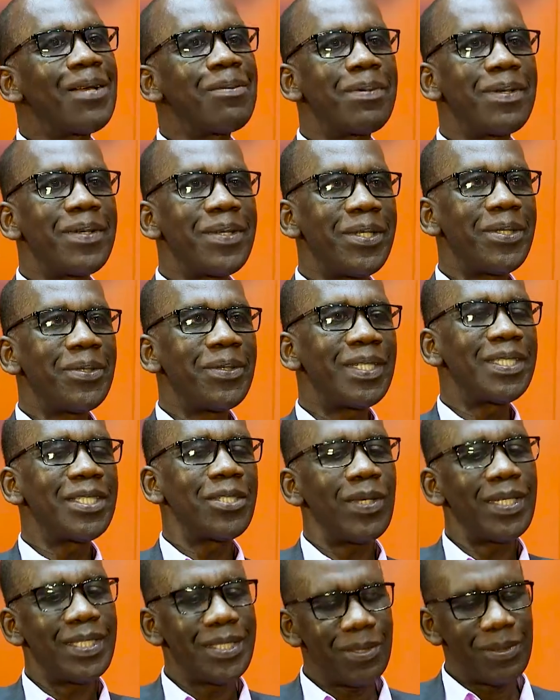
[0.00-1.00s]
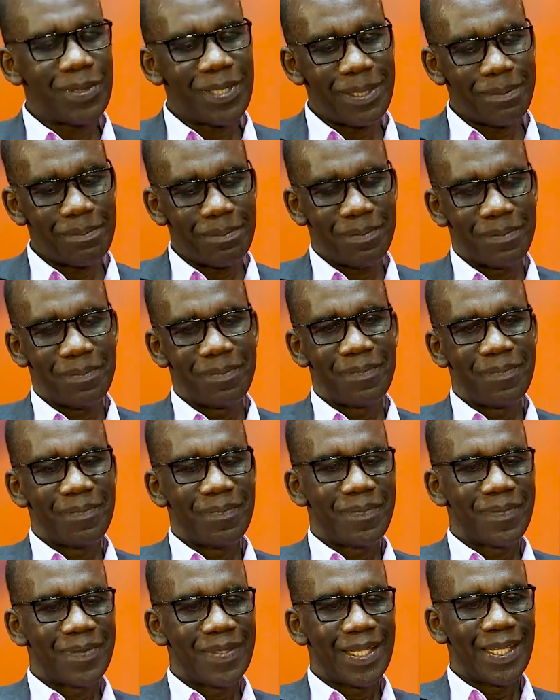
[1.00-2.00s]
about you? And so I told him,
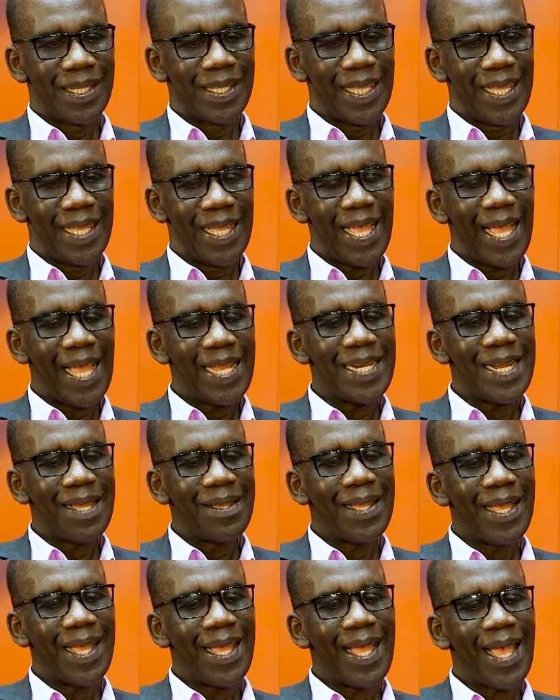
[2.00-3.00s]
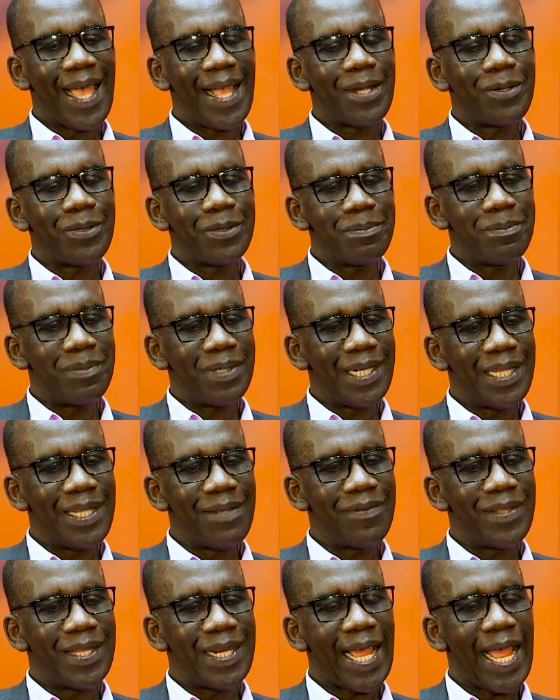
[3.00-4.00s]
and I couldn't
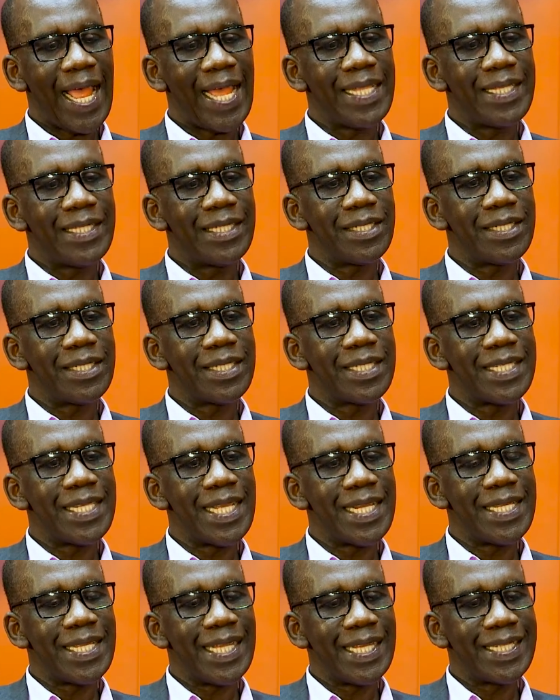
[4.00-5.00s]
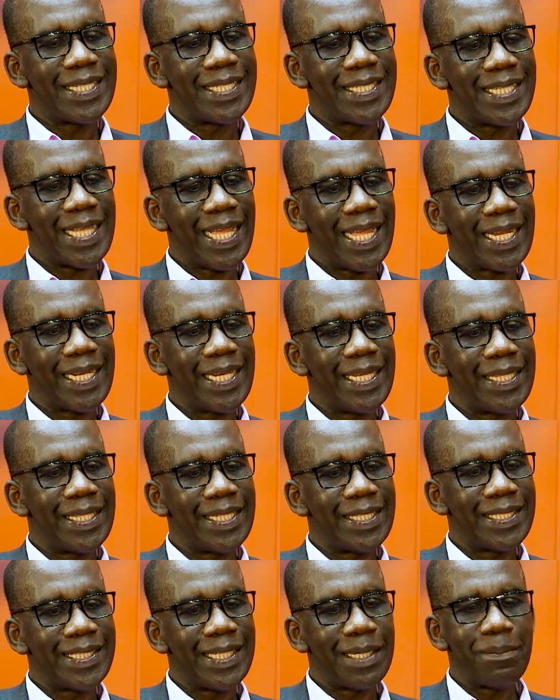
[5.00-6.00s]
believe that I just said exactly
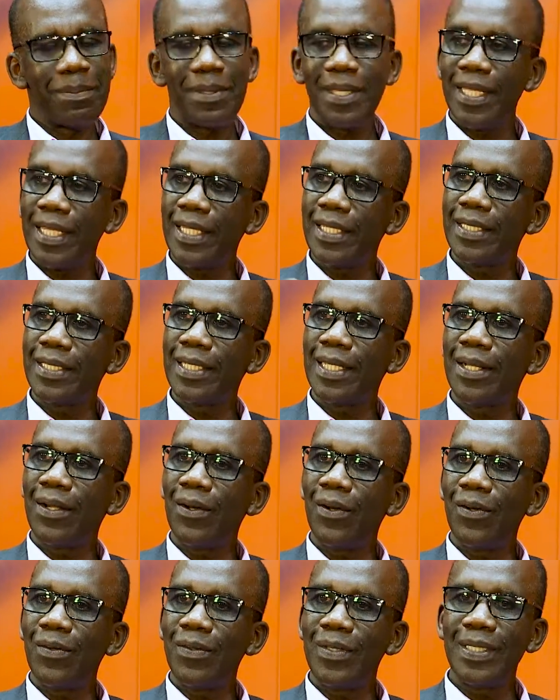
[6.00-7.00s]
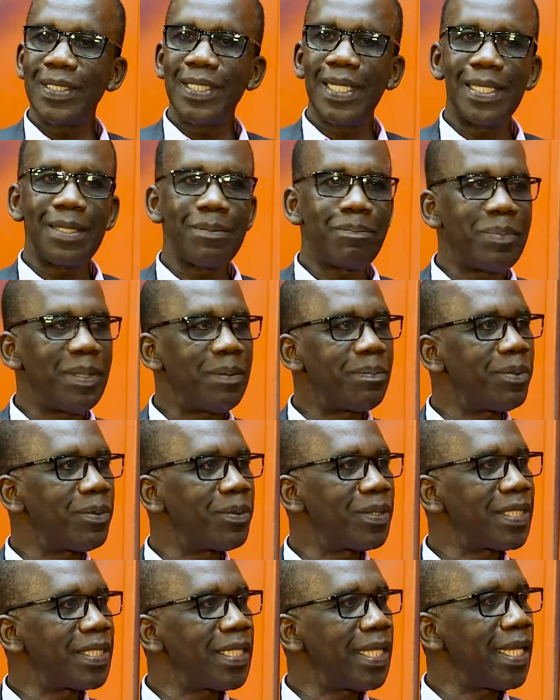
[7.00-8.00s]
the same things that all these other people
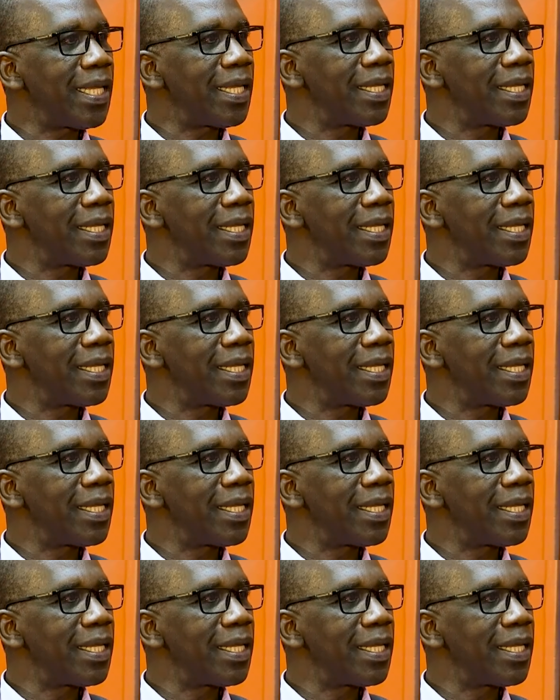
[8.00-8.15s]
were saying.